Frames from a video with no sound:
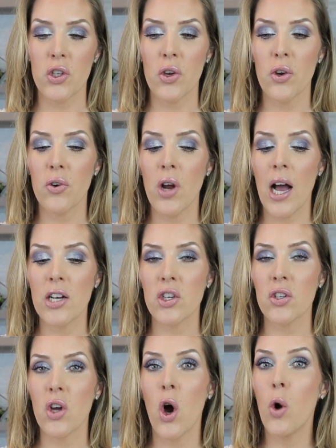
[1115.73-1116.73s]
So you're not
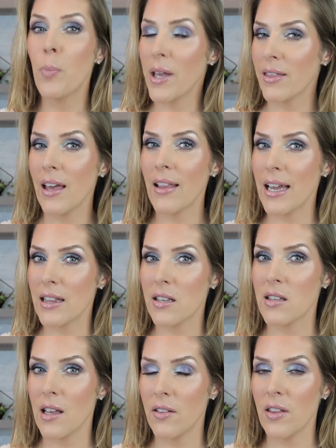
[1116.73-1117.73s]
just hoping they like the
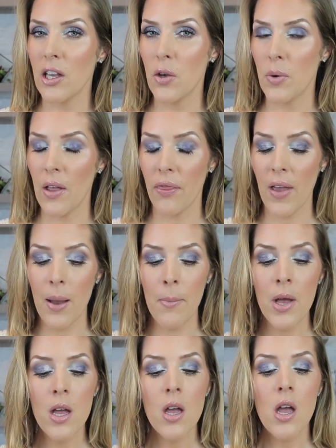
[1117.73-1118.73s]
scent that you get them.